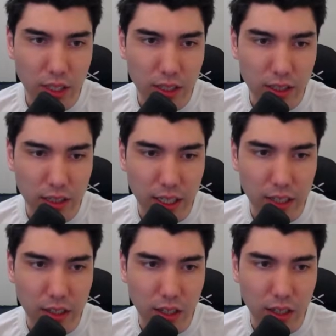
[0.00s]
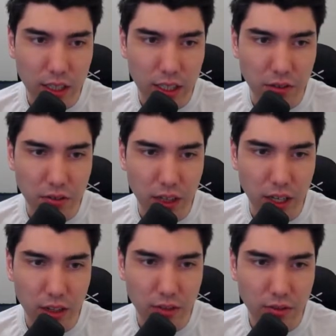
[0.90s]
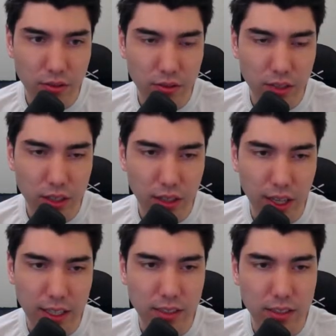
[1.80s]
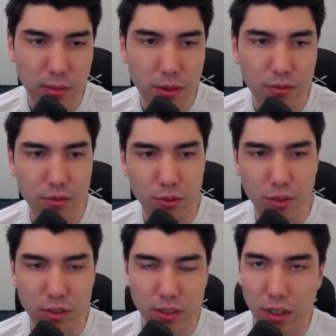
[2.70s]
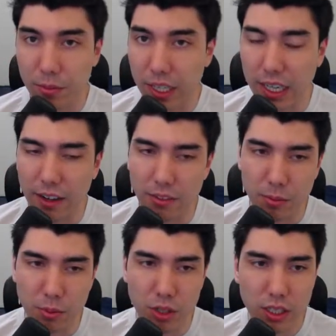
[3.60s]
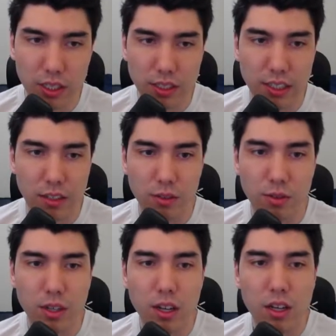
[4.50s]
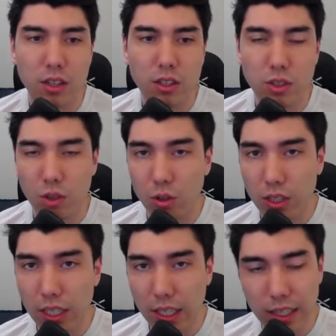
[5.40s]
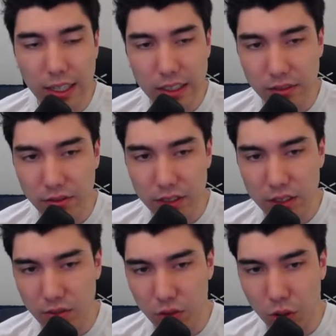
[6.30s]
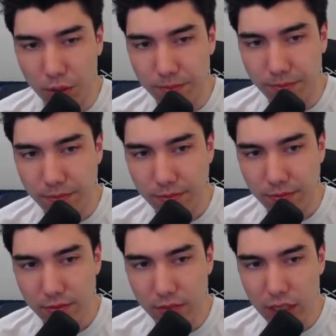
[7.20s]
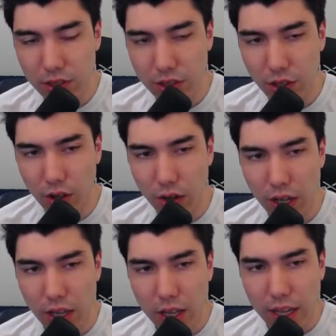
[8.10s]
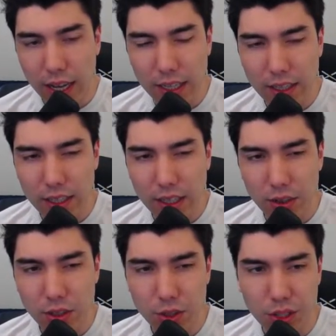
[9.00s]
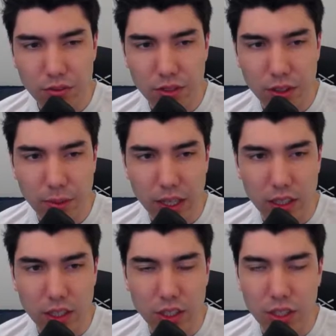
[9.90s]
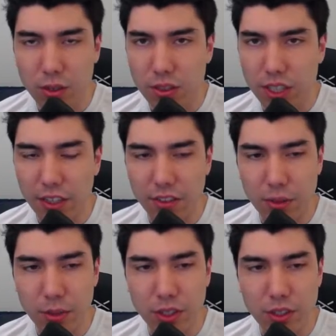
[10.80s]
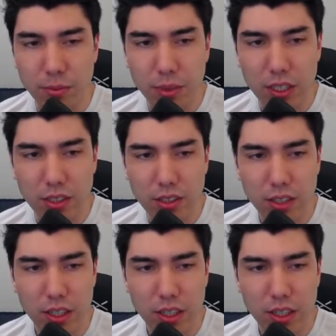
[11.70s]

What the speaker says: the knight on e5 that had some influence on my half of the board is now solely in a defensive role. So I didn't think that was too good for them. I thought they should have saved their bishop because